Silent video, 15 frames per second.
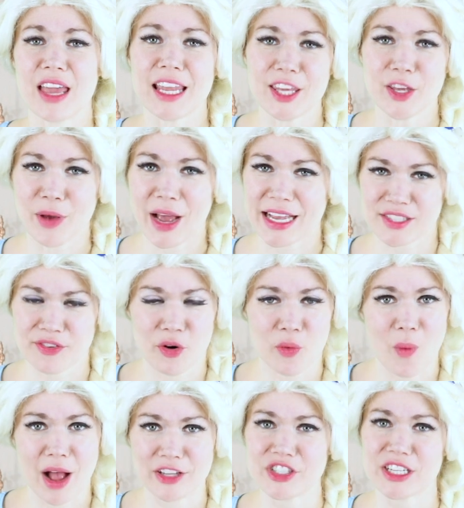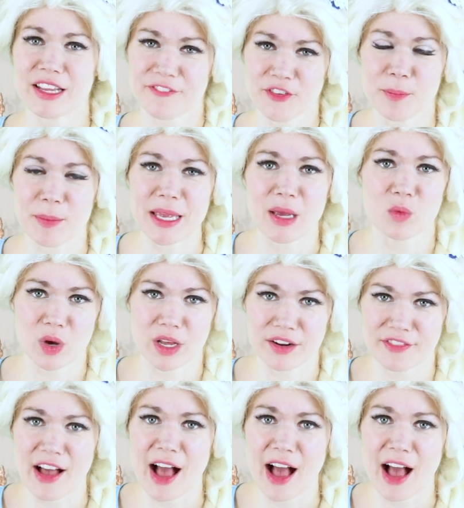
Thank you guys for watching and for being one of